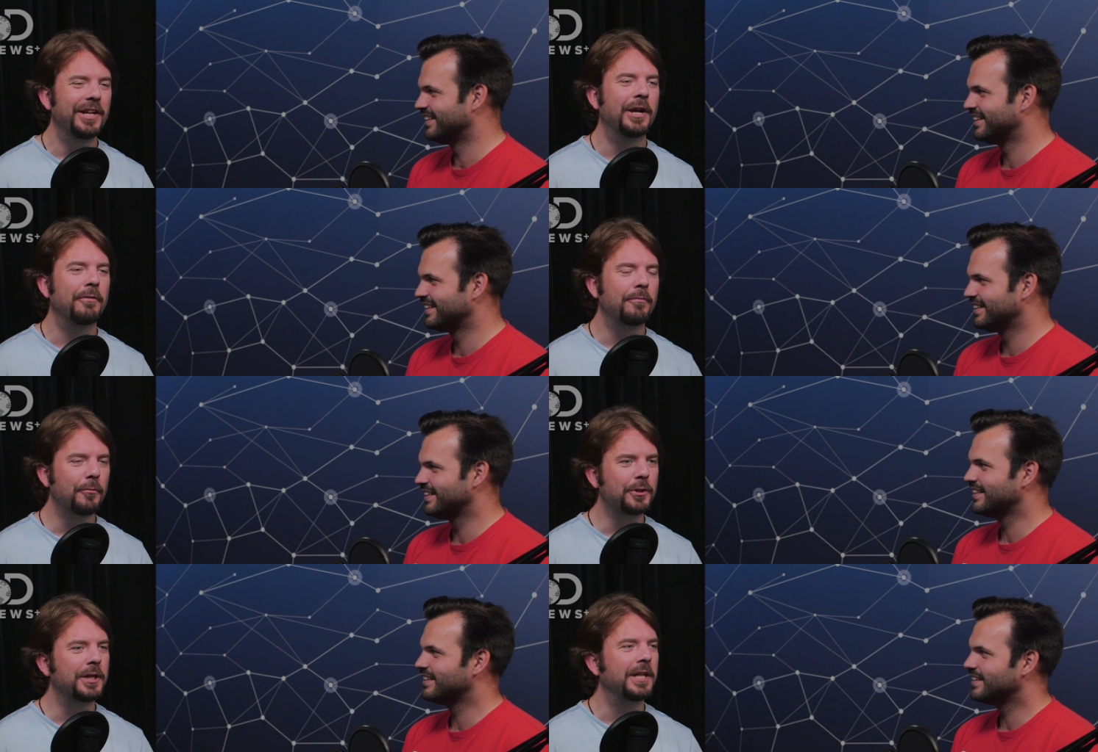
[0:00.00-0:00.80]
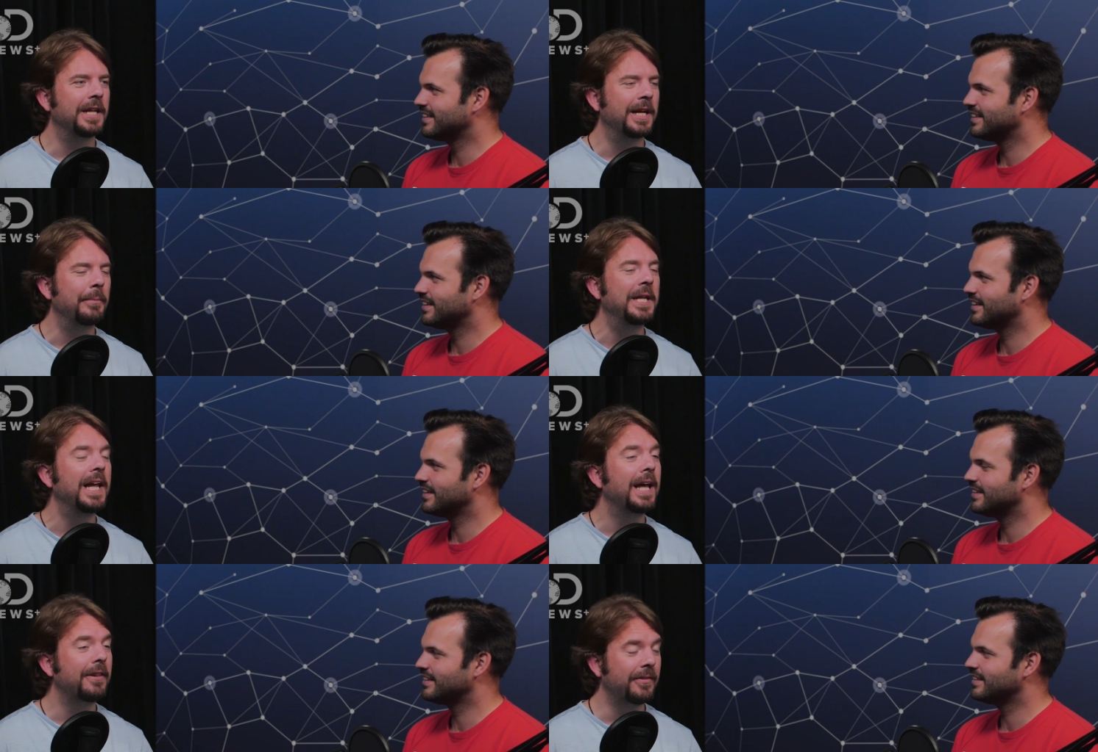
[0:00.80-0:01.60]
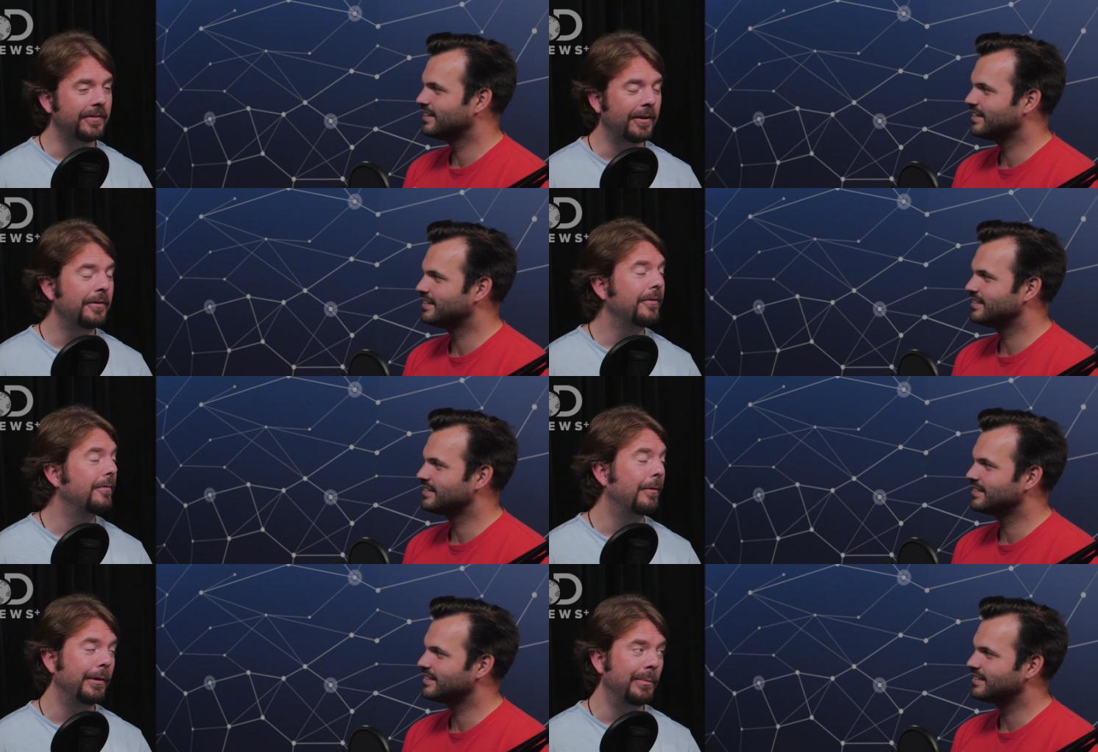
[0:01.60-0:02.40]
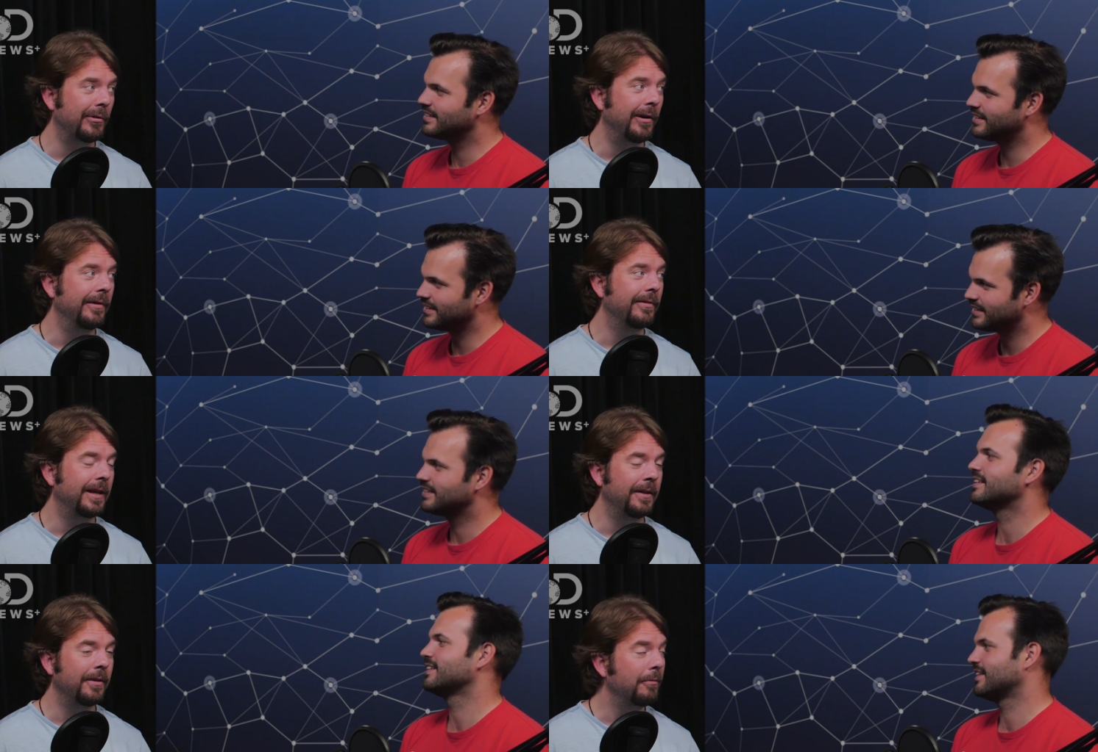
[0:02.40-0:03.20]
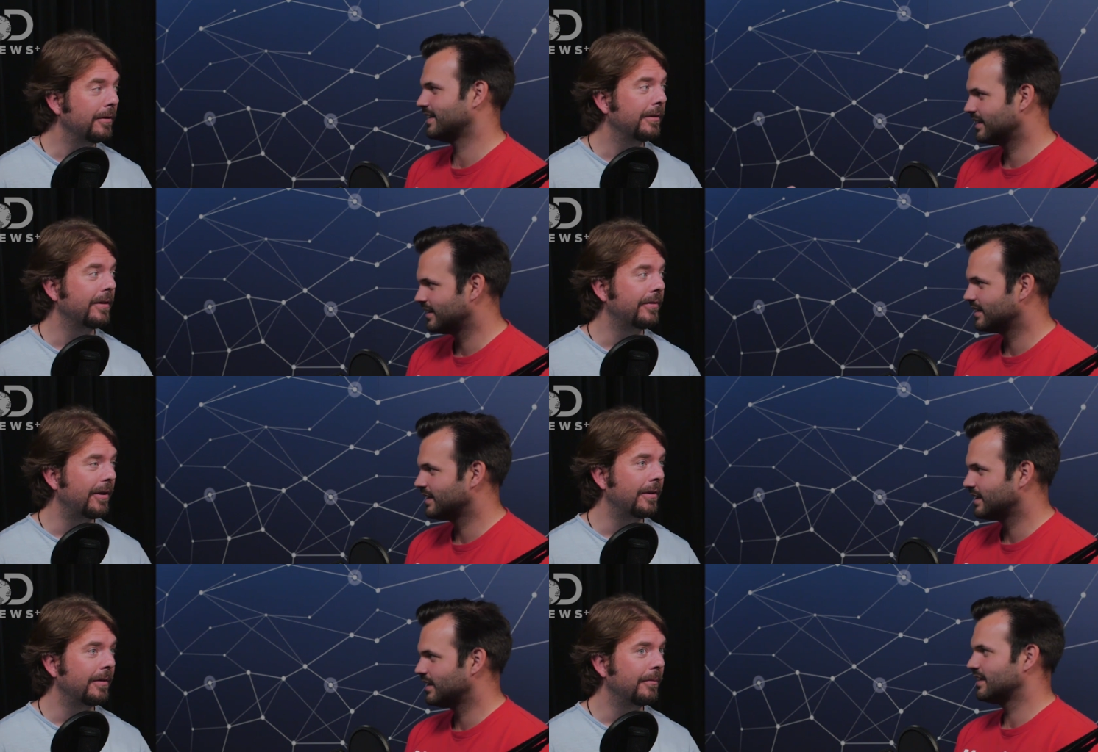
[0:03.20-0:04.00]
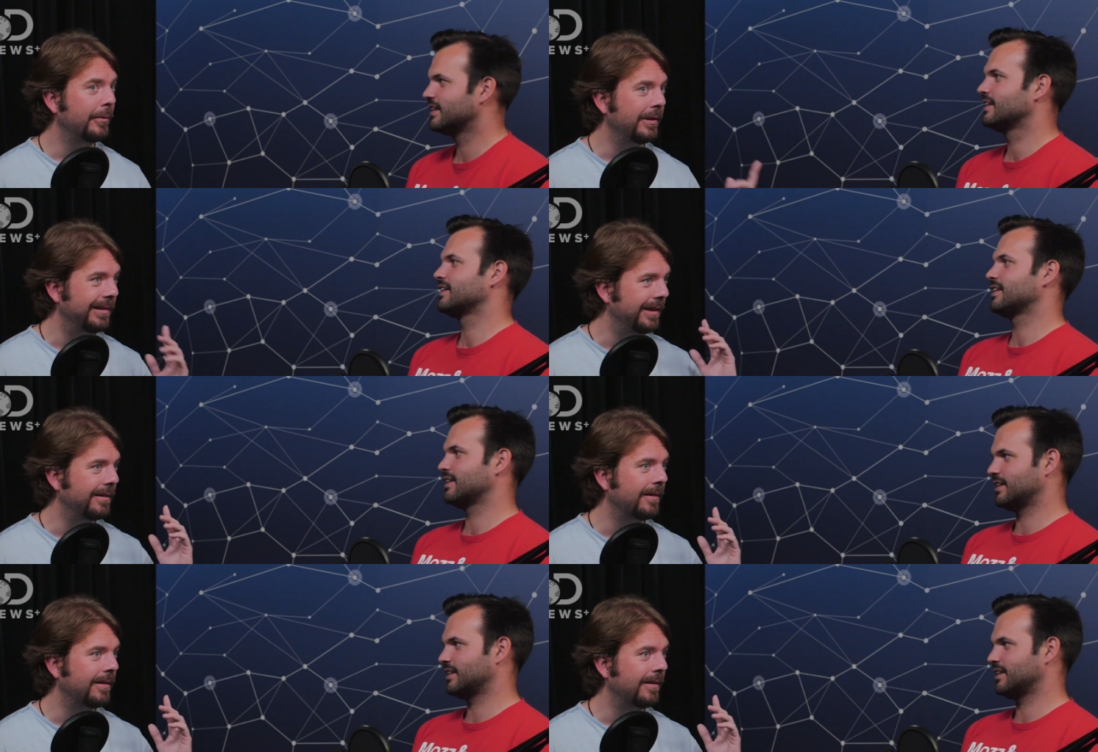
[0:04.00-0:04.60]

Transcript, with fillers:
Speaker 1: No, fortunately, I mean, yeah, the sun's very bright. And don't look at the sun with your naked